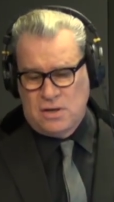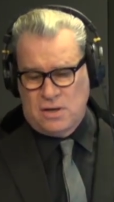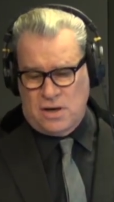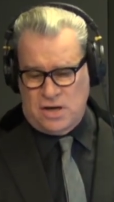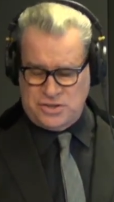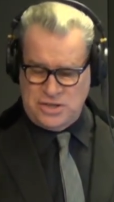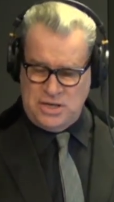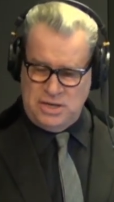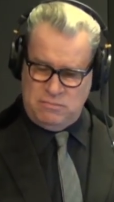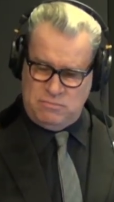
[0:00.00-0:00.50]

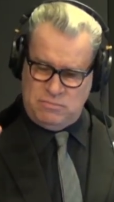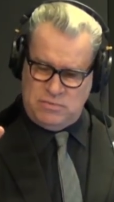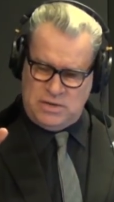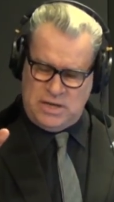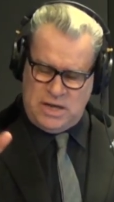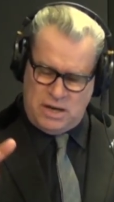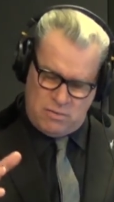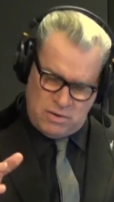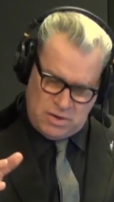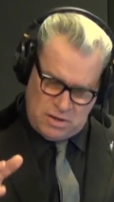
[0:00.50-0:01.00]
I think
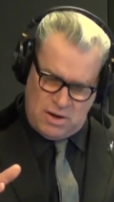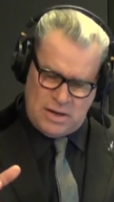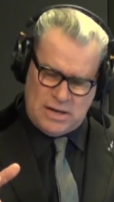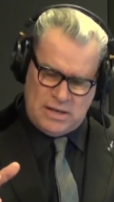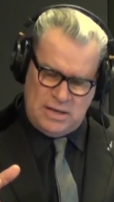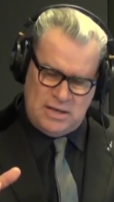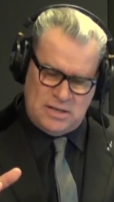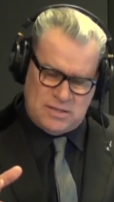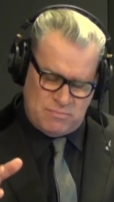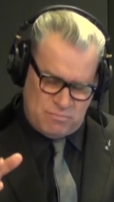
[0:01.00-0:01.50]
Keira
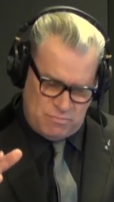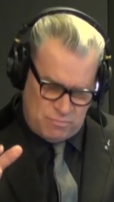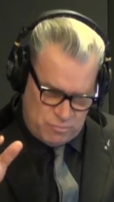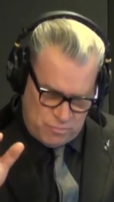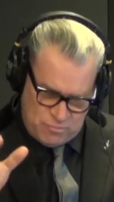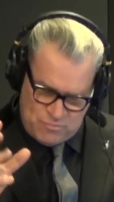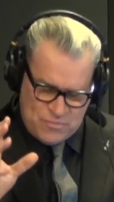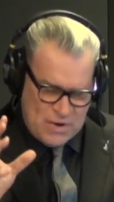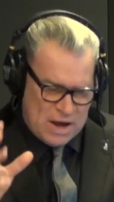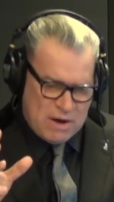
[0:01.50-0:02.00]
Knightley is
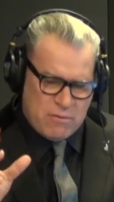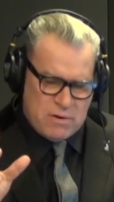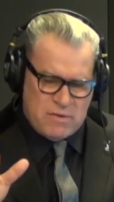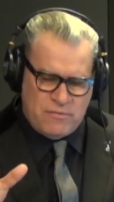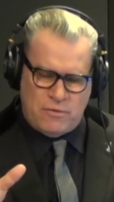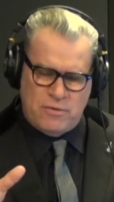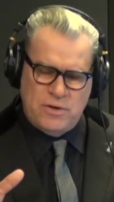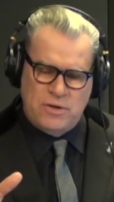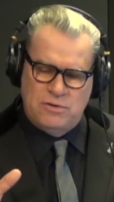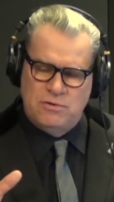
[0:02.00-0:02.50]
very,
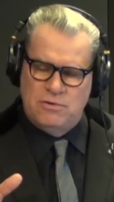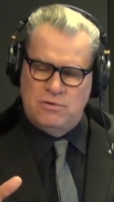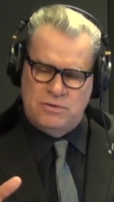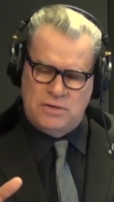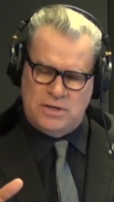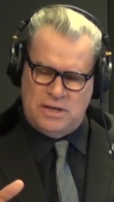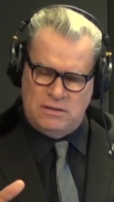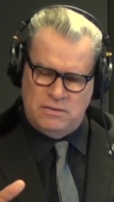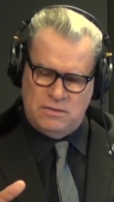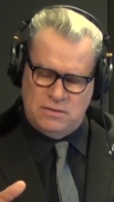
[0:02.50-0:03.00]
very good
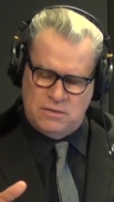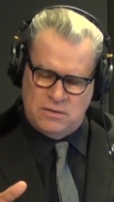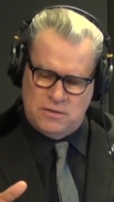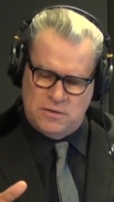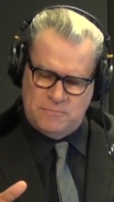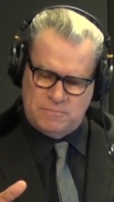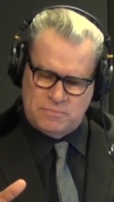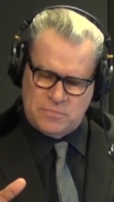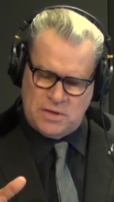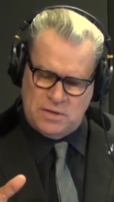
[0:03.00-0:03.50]
in
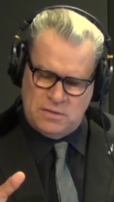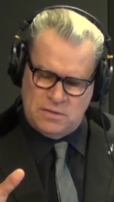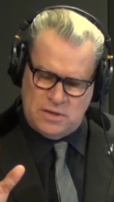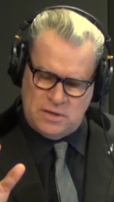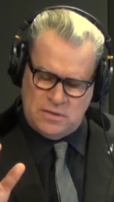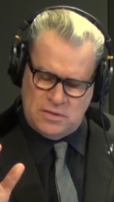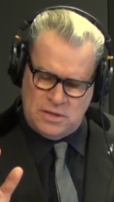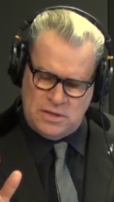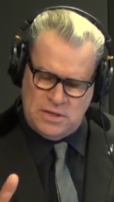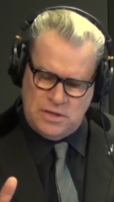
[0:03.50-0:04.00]
the in,
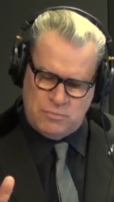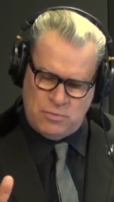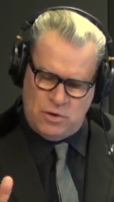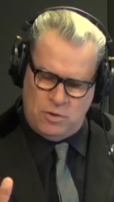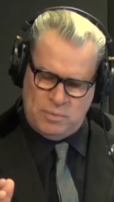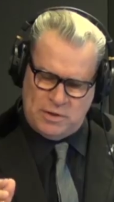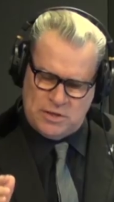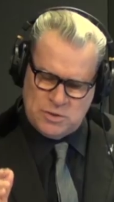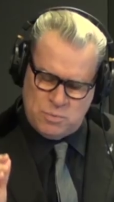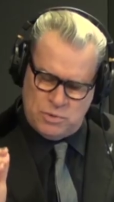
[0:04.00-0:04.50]
in the lead
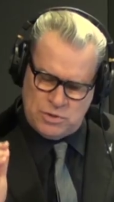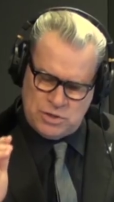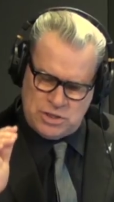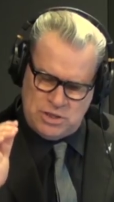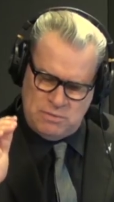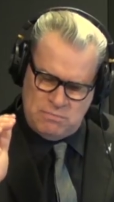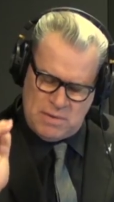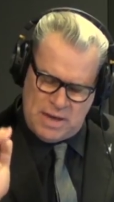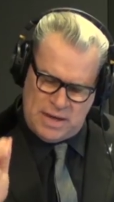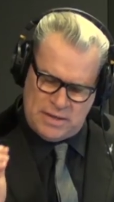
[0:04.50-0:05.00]
role because what
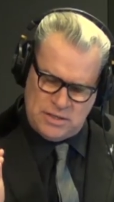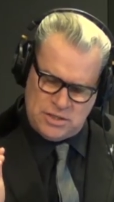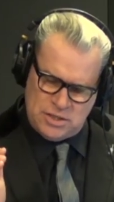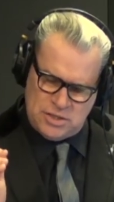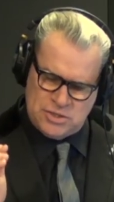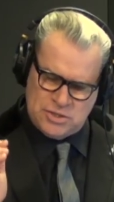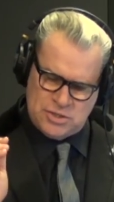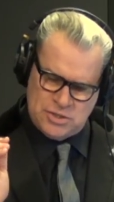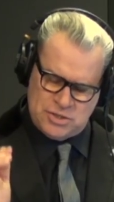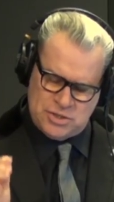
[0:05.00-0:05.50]
she
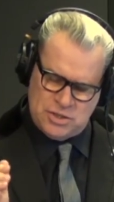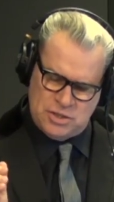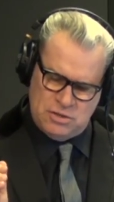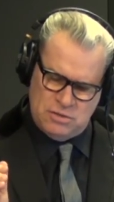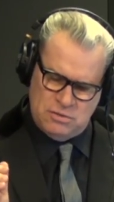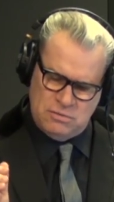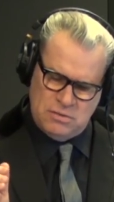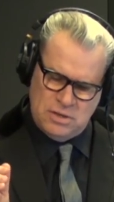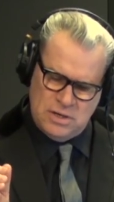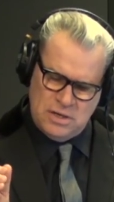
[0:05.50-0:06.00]
manages to
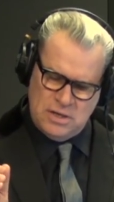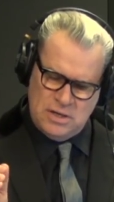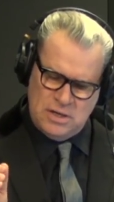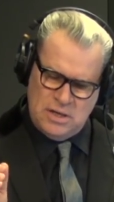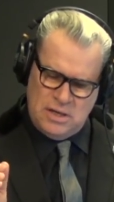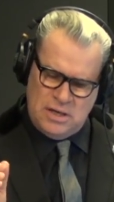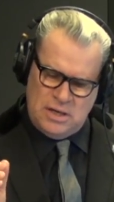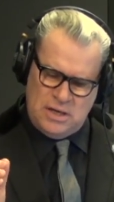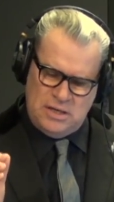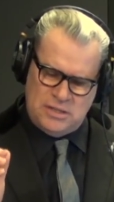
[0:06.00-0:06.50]
do
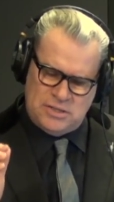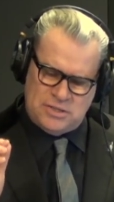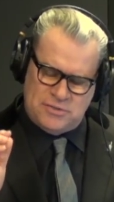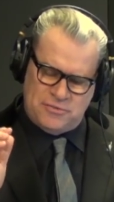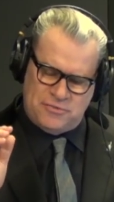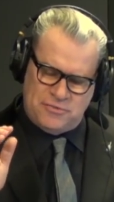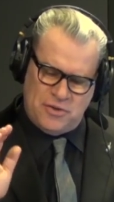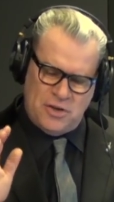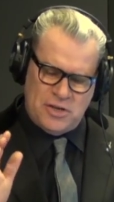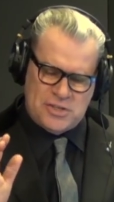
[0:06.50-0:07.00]
is to
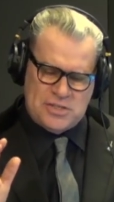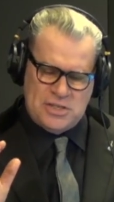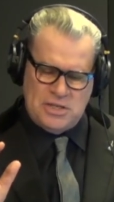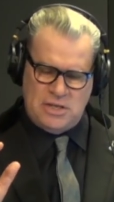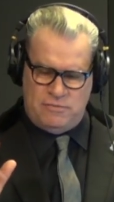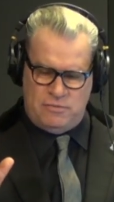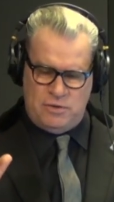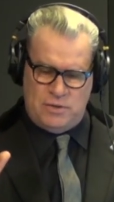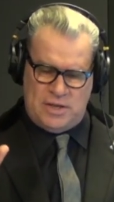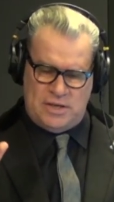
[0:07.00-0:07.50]
firstly
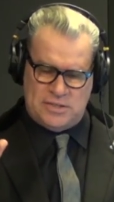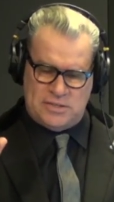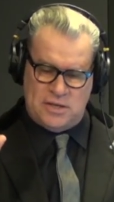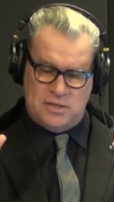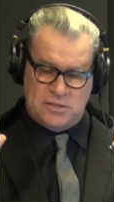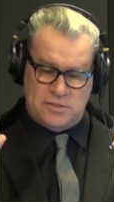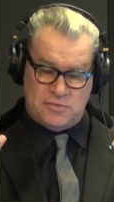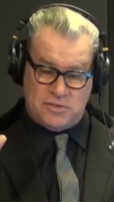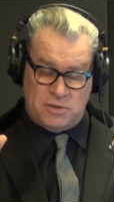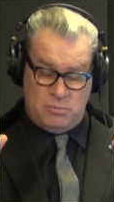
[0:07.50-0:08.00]
give you that
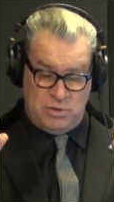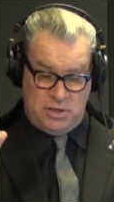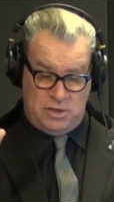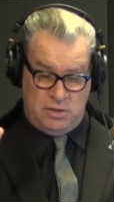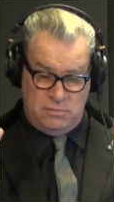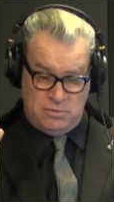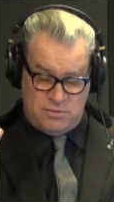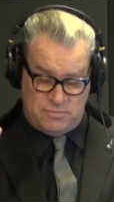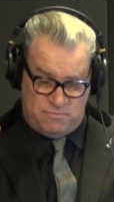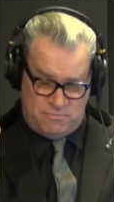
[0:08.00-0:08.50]
sense of somebody
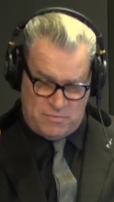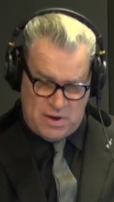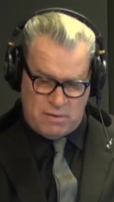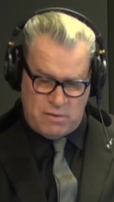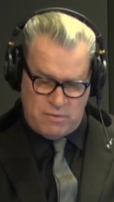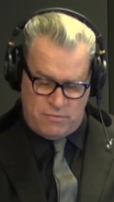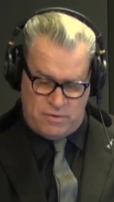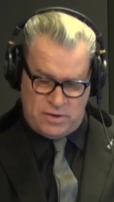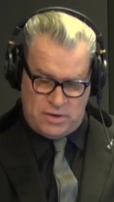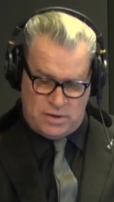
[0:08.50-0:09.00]
who is
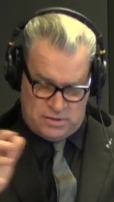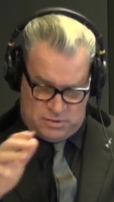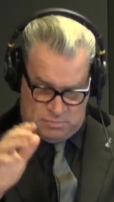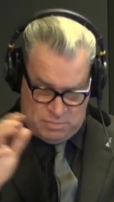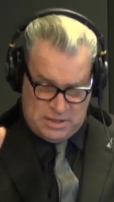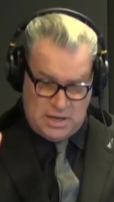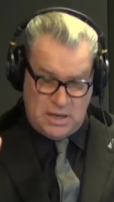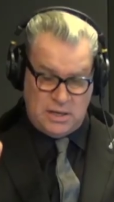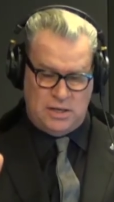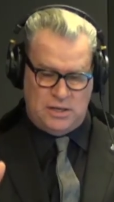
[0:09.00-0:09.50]
very, very at the
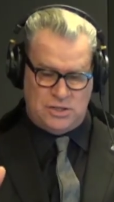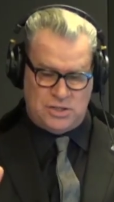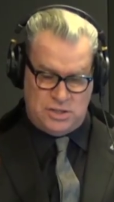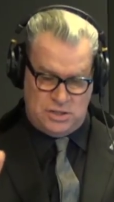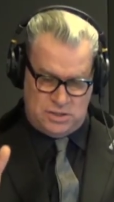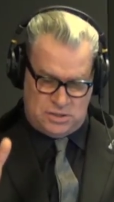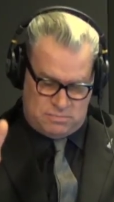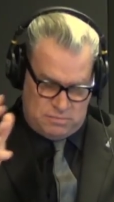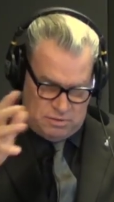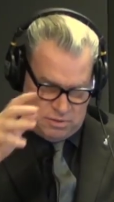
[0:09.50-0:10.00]
beginning,
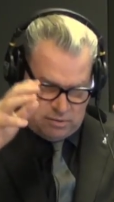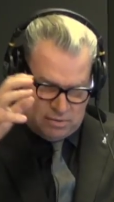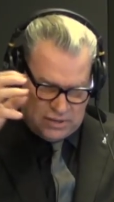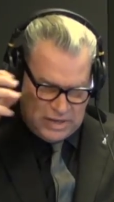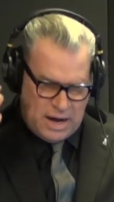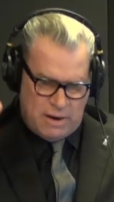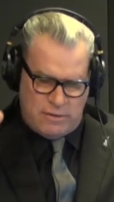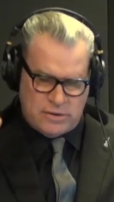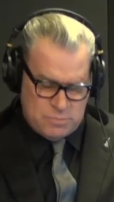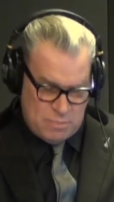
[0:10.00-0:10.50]
she's, you know,
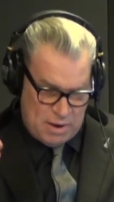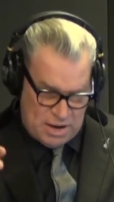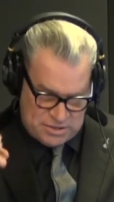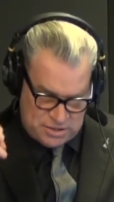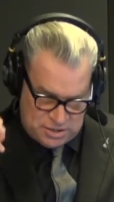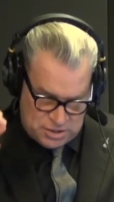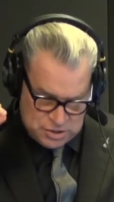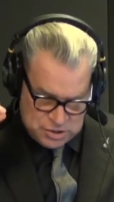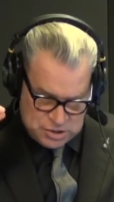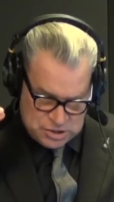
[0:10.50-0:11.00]

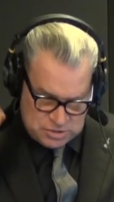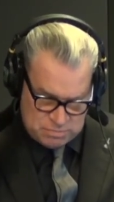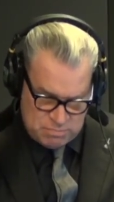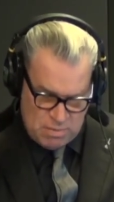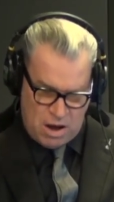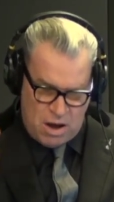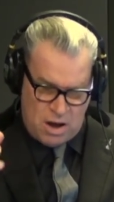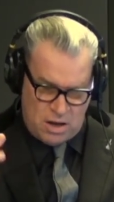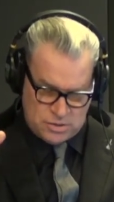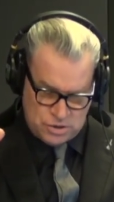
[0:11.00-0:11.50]
charismatic and
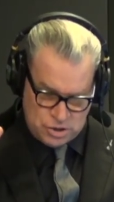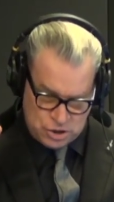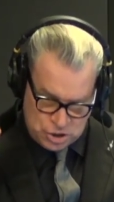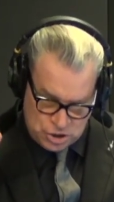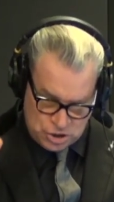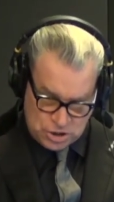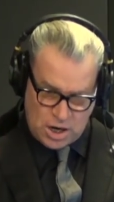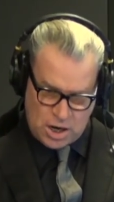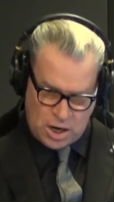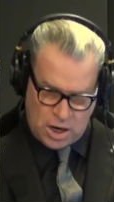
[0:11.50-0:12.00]
smart and
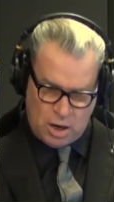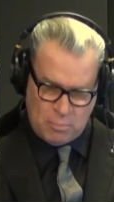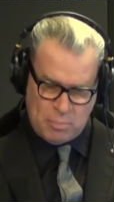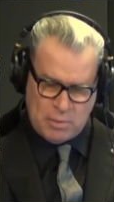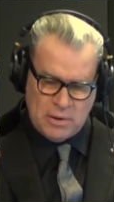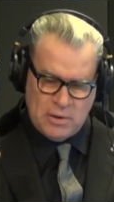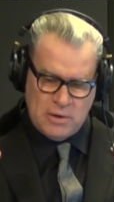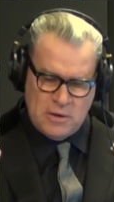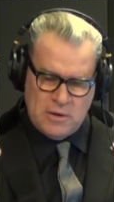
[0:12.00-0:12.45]
sharp,